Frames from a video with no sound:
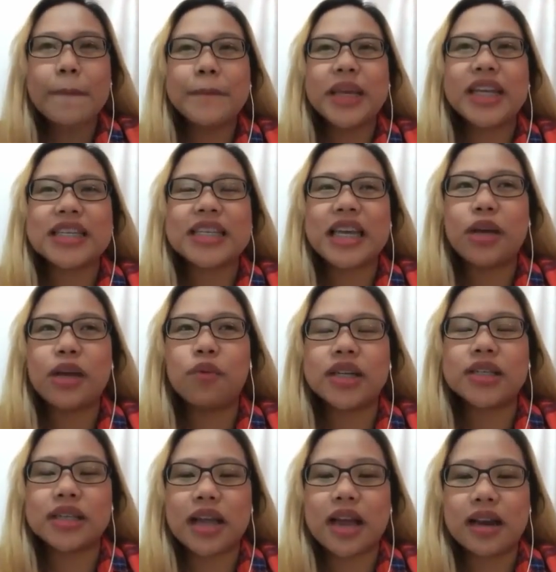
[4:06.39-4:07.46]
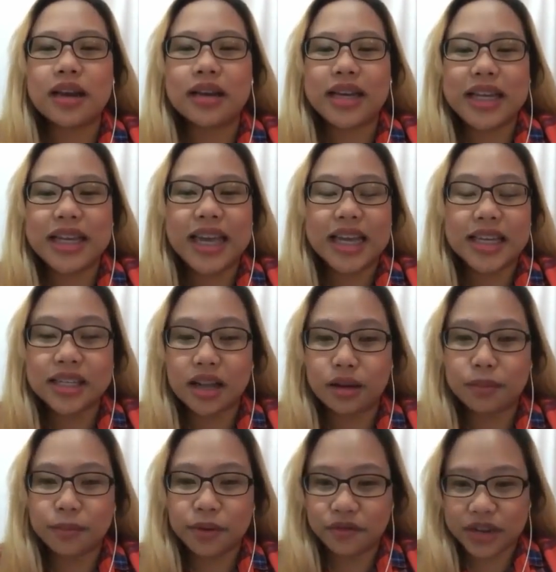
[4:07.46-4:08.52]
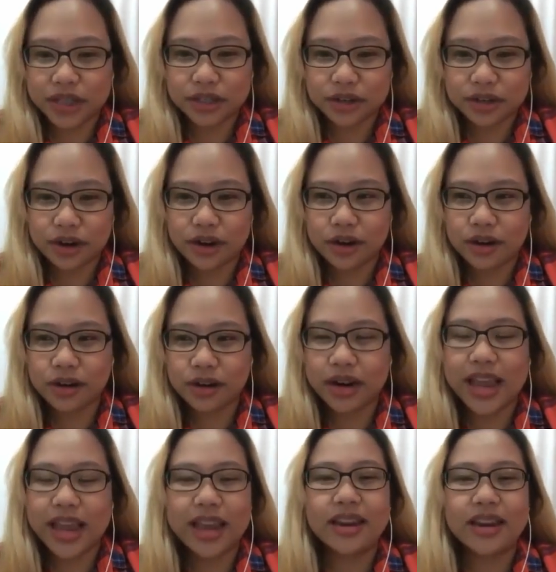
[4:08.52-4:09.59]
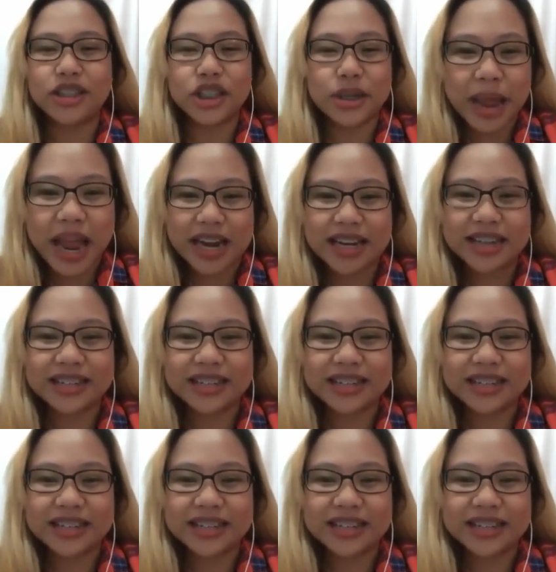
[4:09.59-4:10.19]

because he was an ESL professor in Japan.